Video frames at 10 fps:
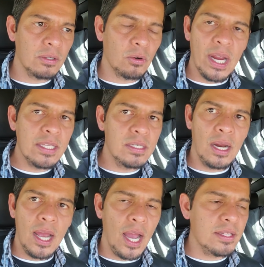Granted,
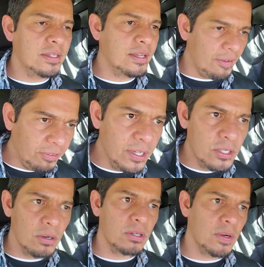I definitely
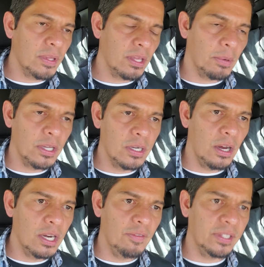don't agree with them
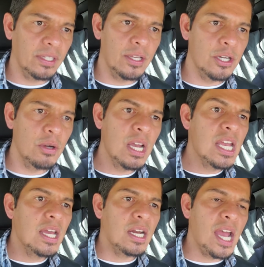on everything they do,
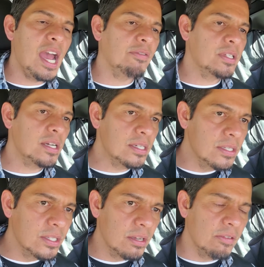and I have
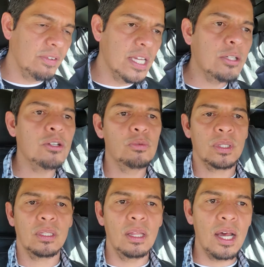tons of issues
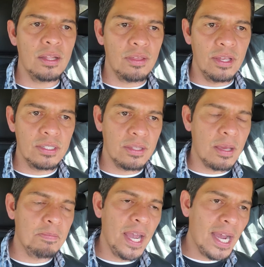with a lot of the things that
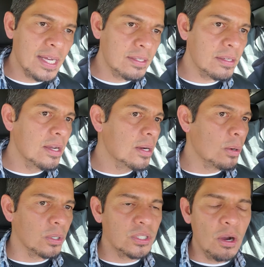they pass
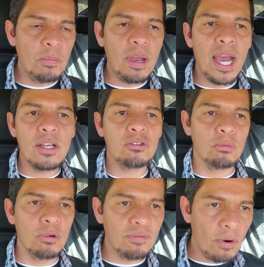or don't pass or
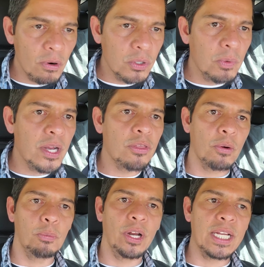move forward with or
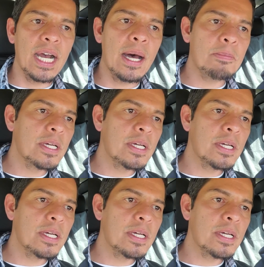bring up.